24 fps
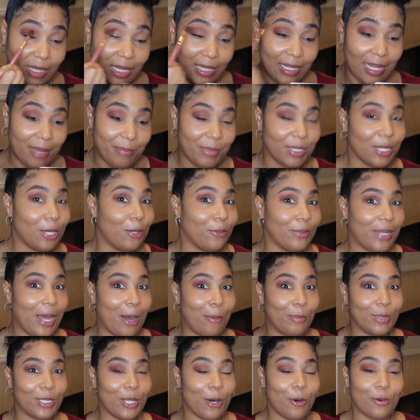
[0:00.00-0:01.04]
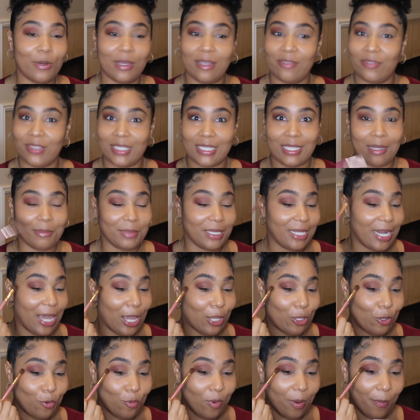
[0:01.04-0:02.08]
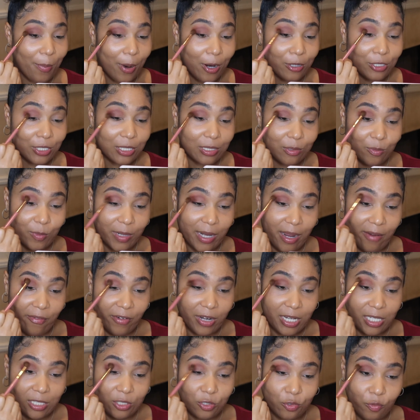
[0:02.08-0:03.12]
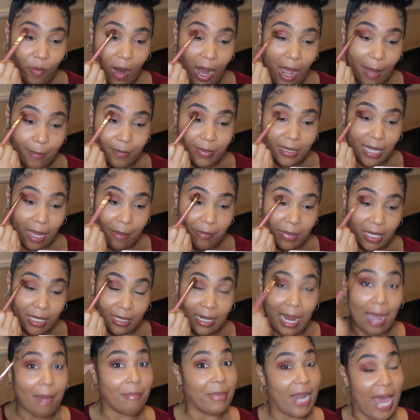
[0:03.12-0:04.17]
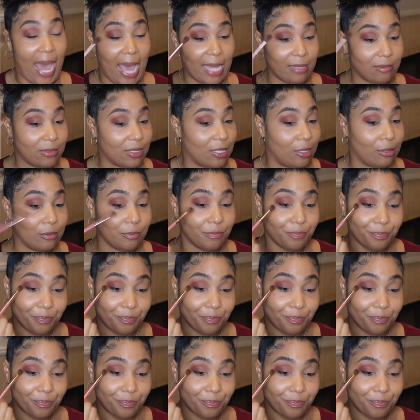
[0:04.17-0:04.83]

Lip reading: let me know down below if it's something that you will purchase whenever it drops. I mean, I'm not, so